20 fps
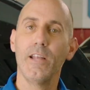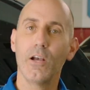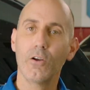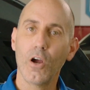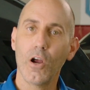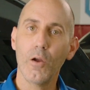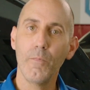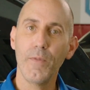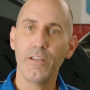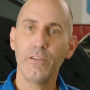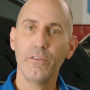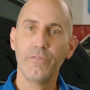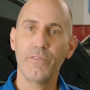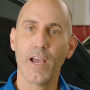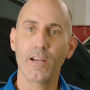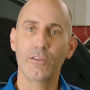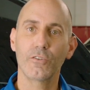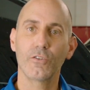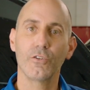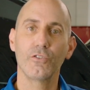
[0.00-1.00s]
Now, car
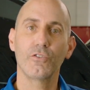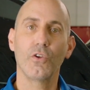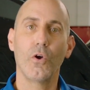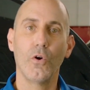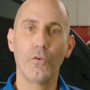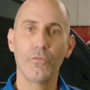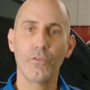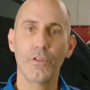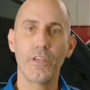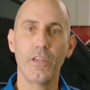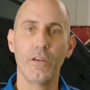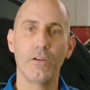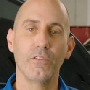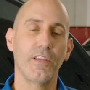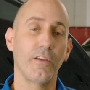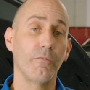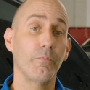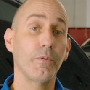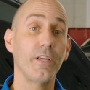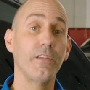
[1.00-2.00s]
manufacturers over the
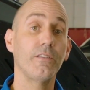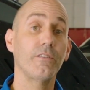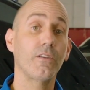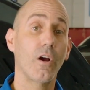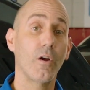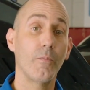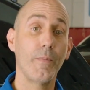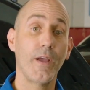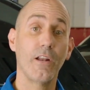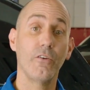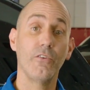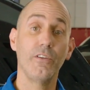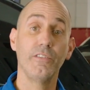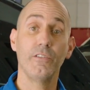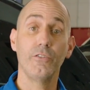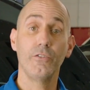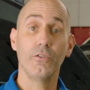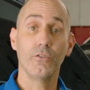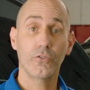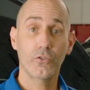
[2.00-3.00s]
years have placed car batteries
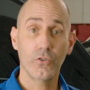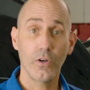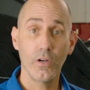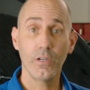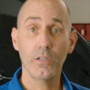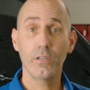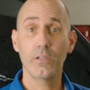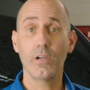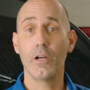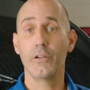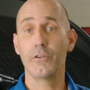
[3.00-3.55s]
in your trunk,